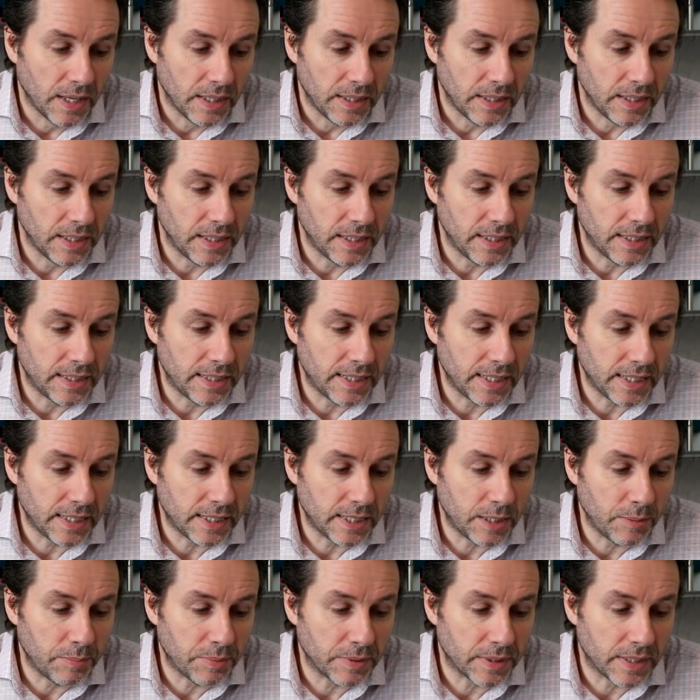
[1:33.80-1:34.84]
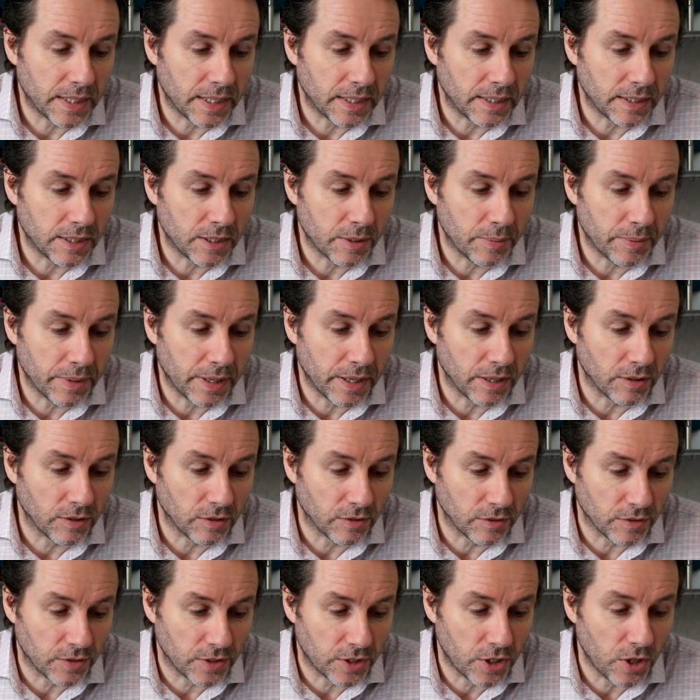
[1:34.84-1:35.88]
Nearly 60%, so we're getting
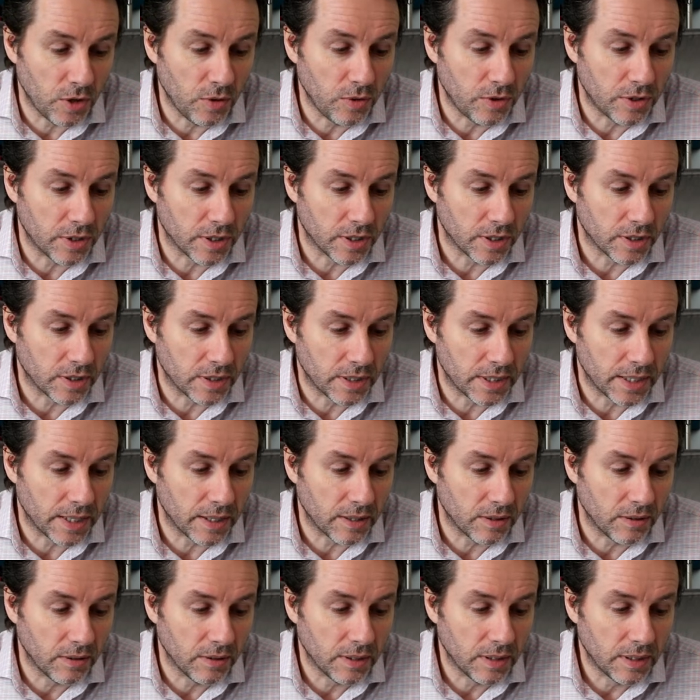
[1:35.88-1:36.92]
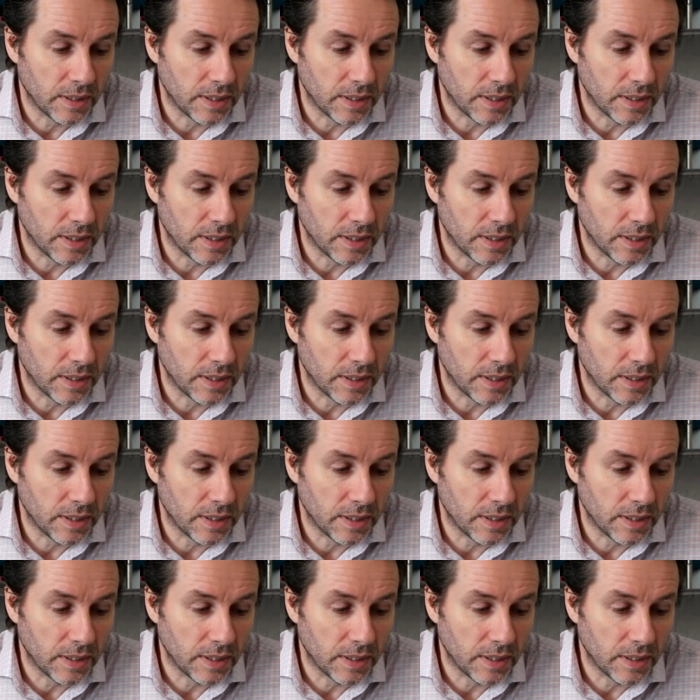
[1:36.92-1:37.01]
on to two-thirds now,